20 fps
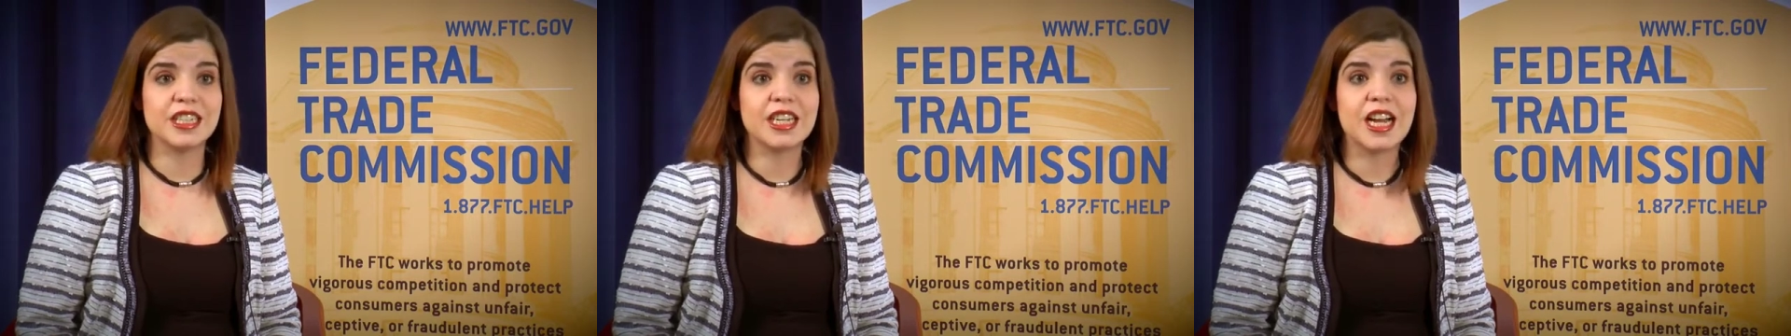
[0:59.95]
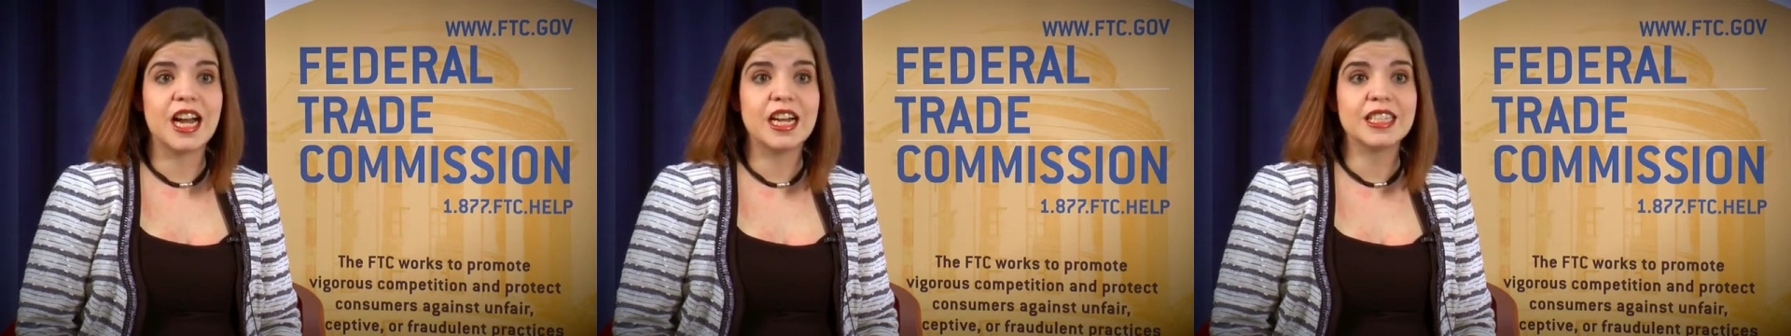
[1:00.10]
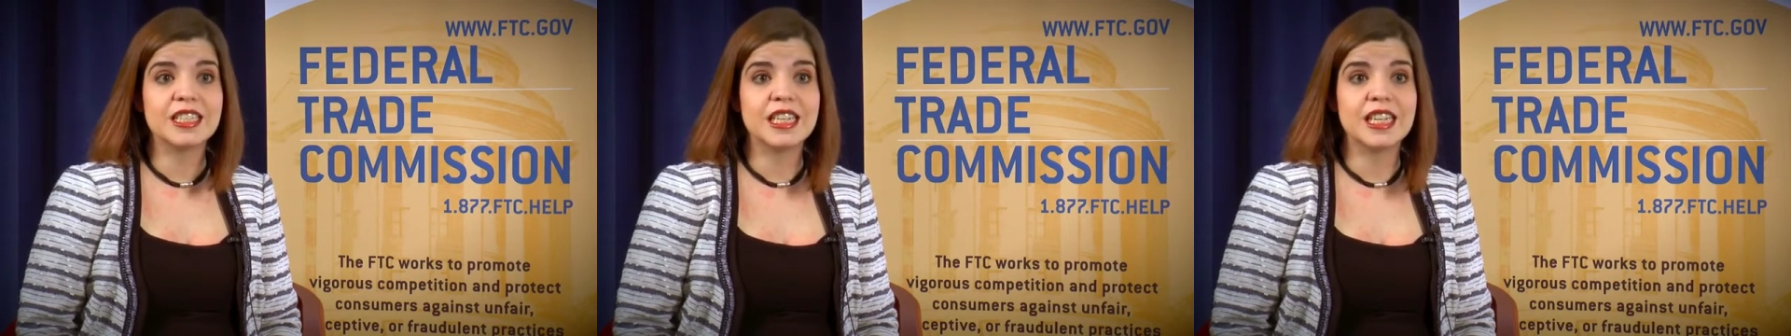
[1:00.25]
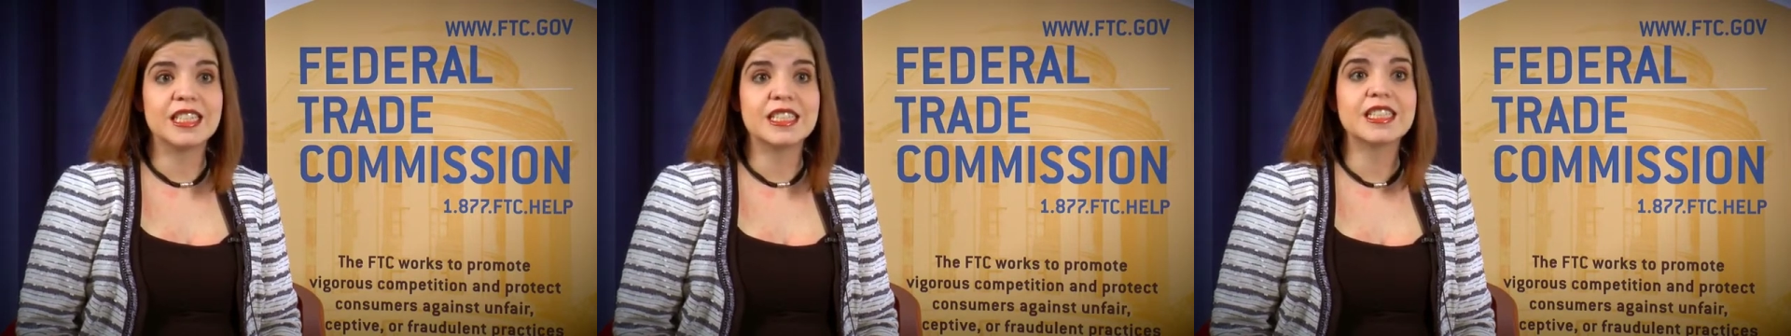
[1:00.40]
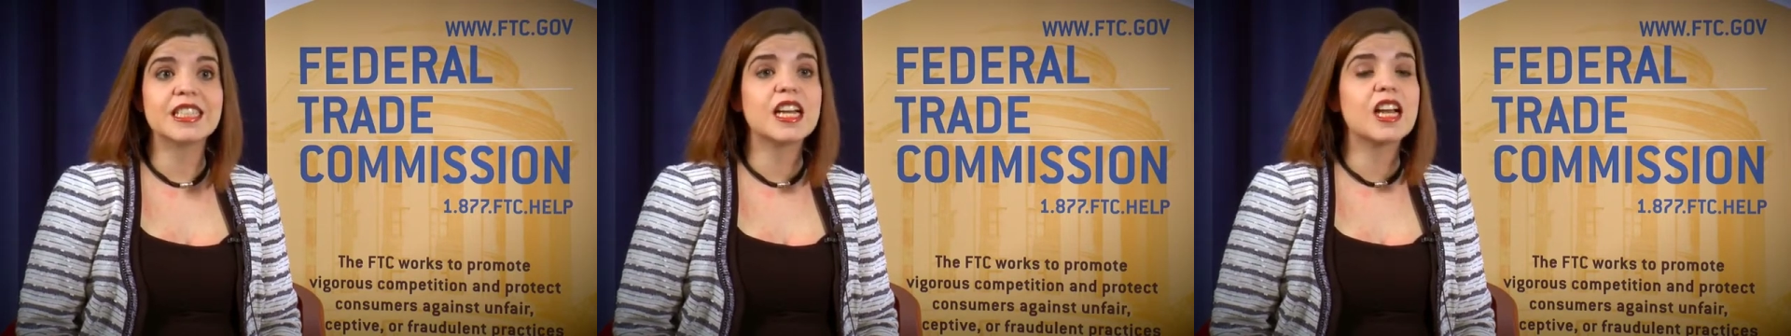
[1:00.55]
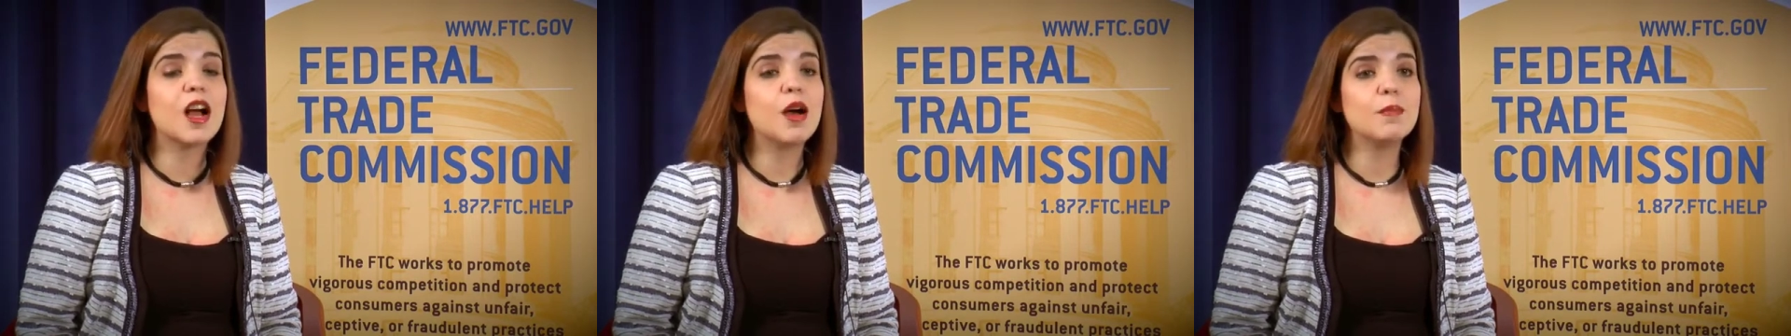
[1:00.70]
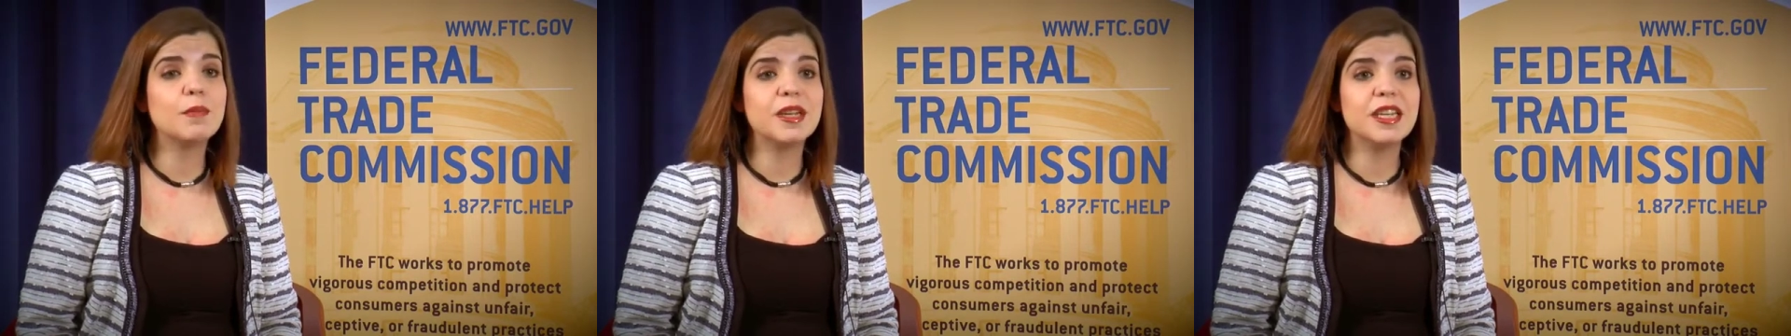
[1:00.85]
guidelines that
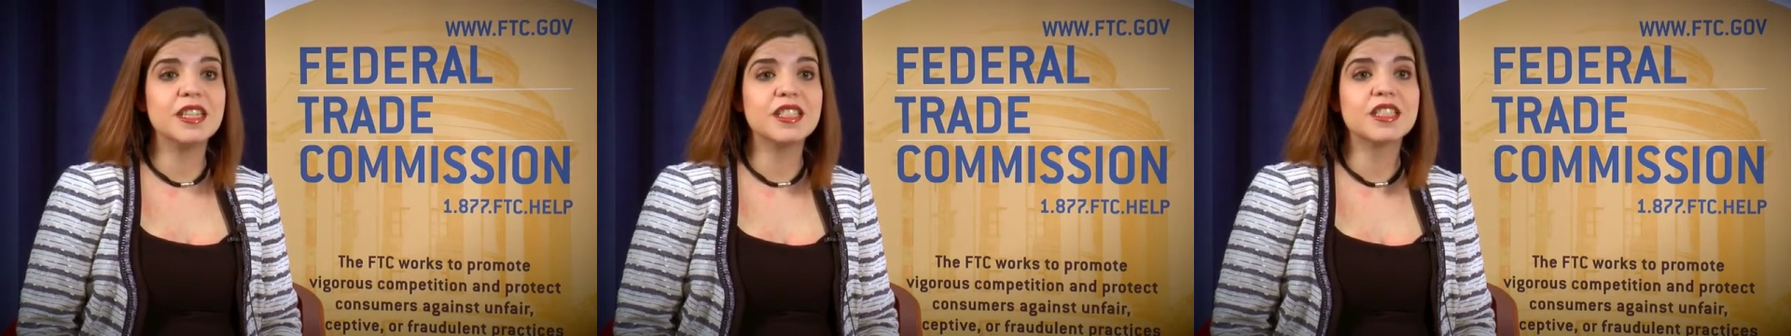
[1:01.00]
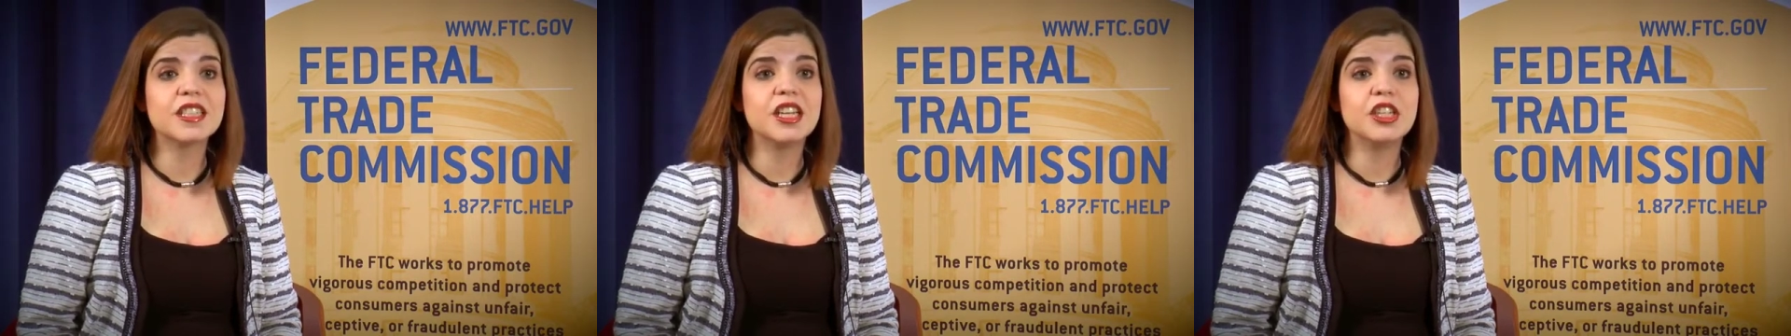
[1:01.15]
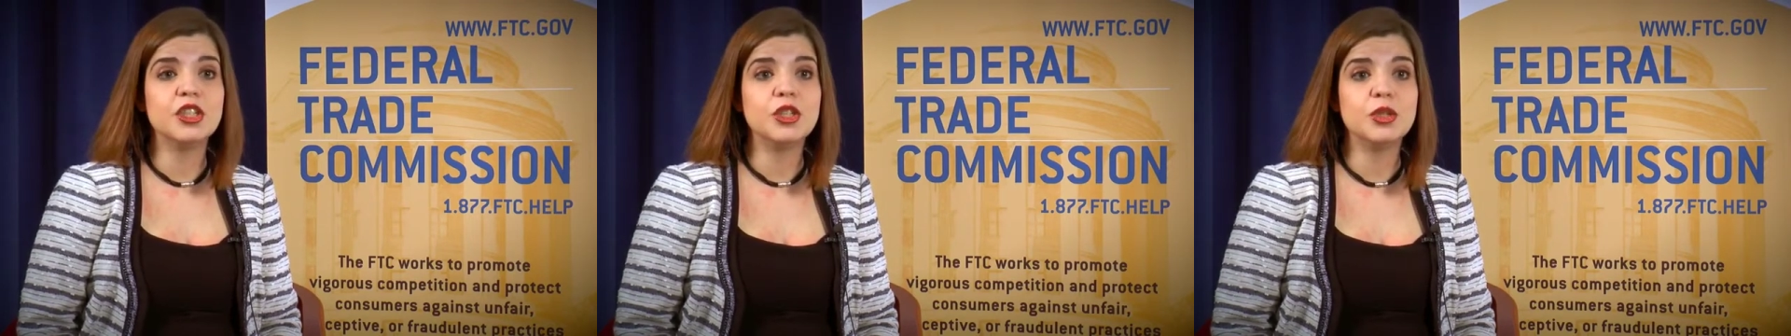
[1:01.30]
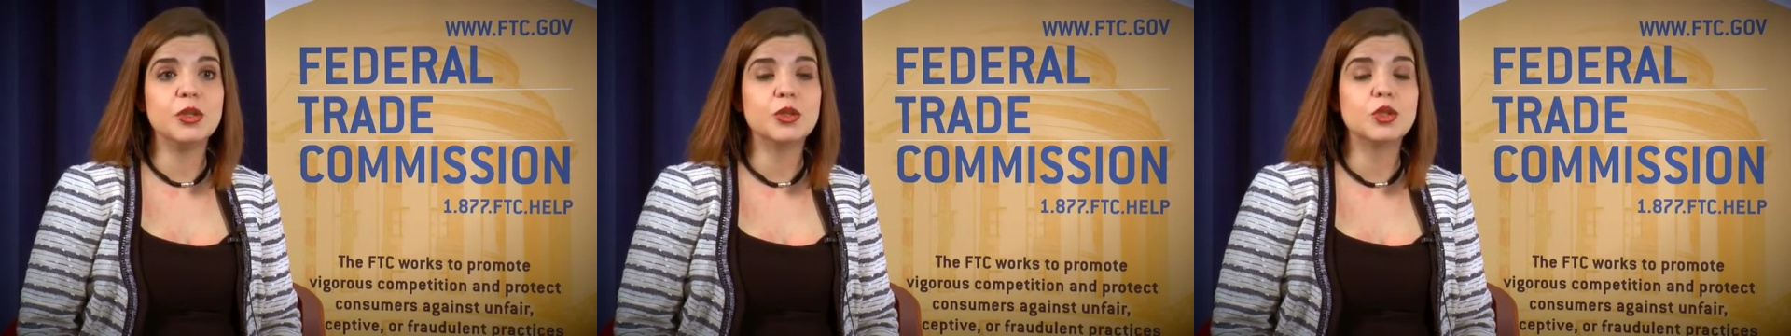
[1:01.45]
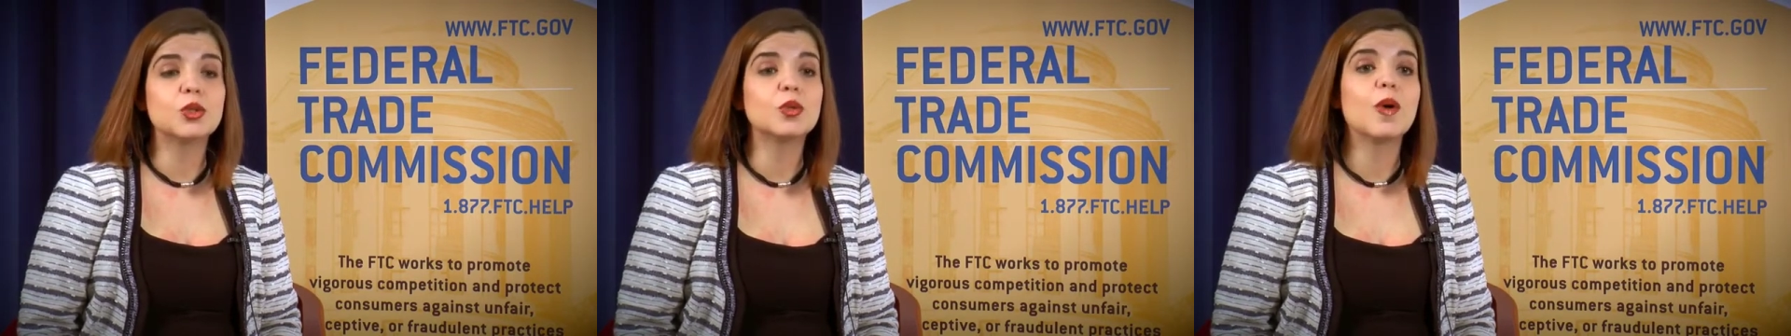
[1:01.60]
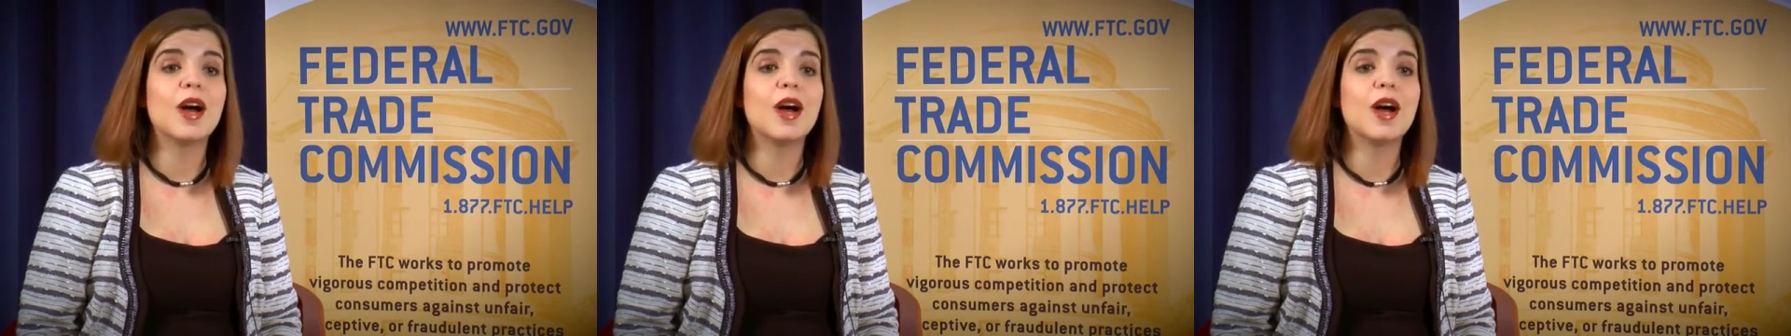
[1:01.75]
companies can use to